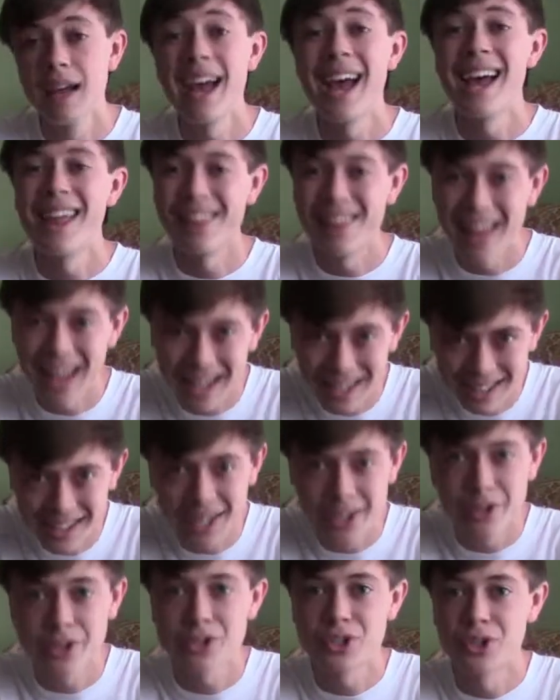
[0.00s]
And that
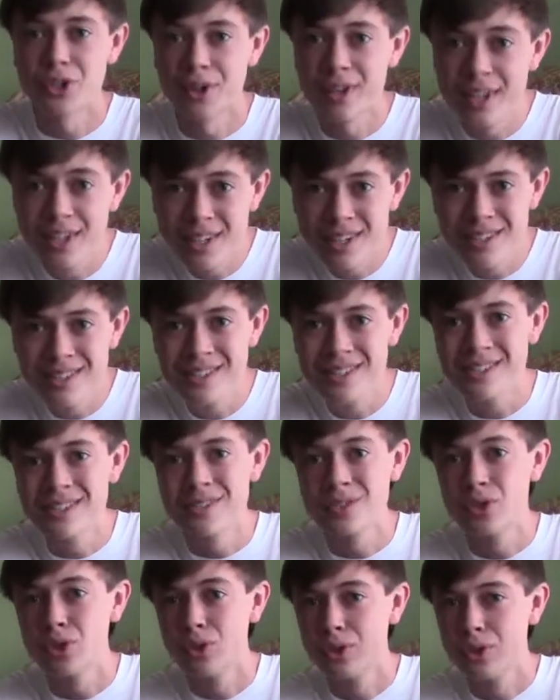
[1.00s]
character
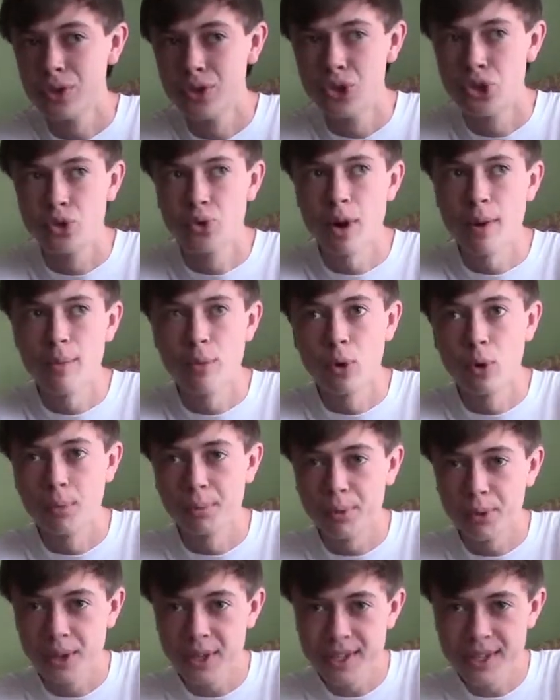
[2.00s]
is, drumroll
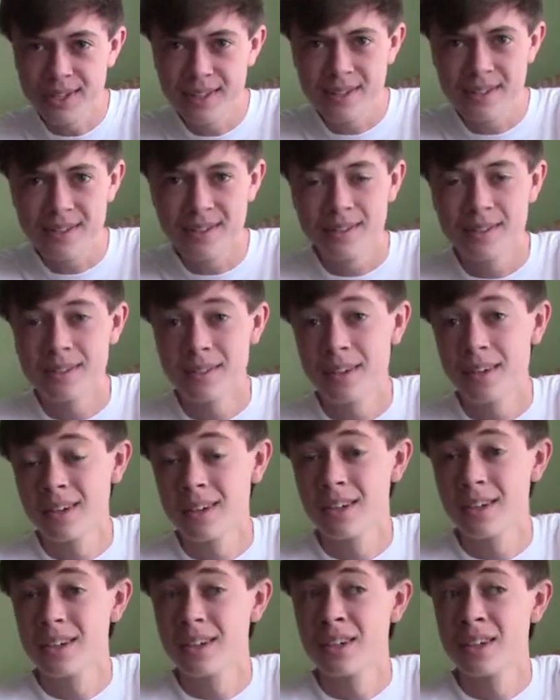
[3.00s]
please,
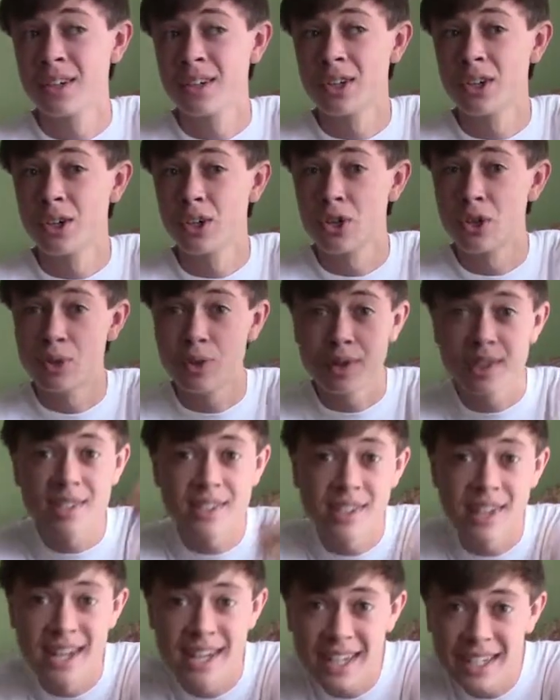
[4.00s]

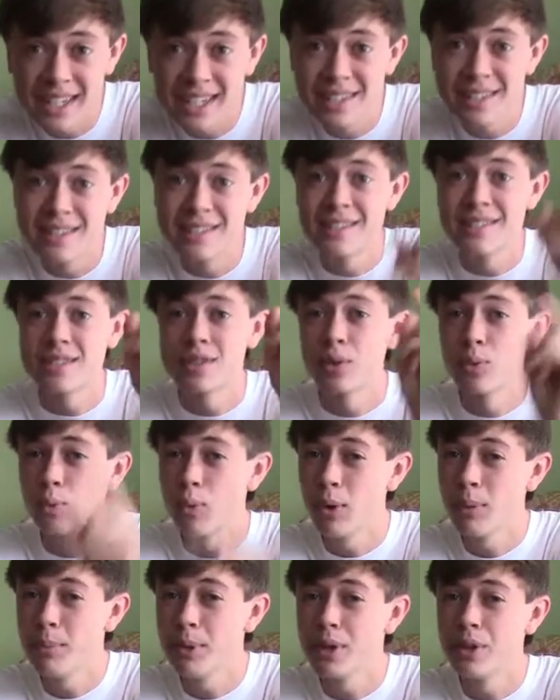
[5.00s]
Chris Higgins, the
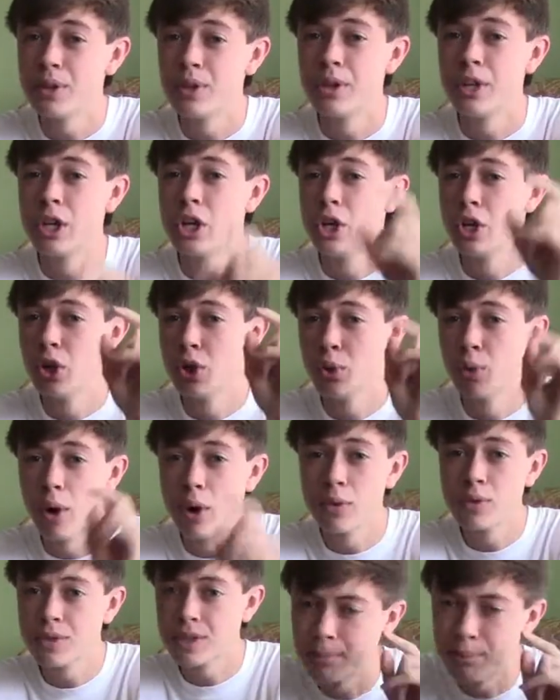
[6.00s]
woman who
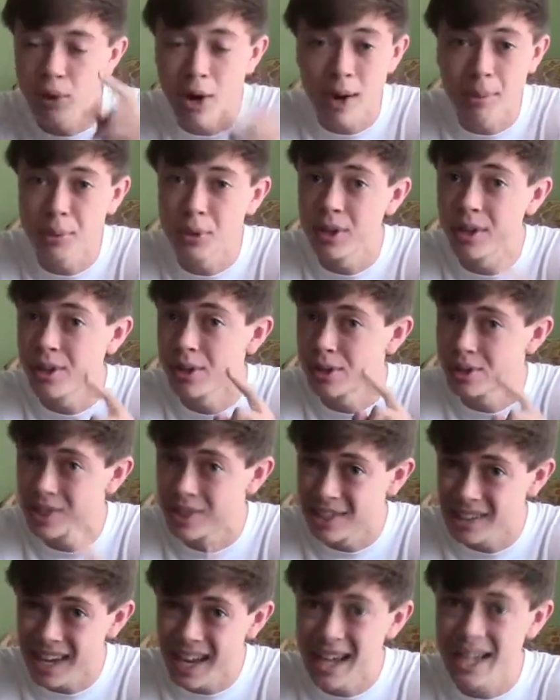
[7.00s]
owns the property they're
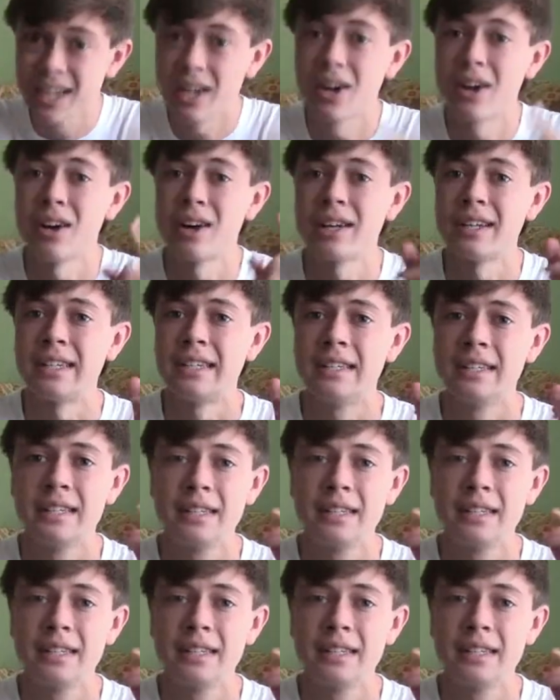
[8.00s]
staying on.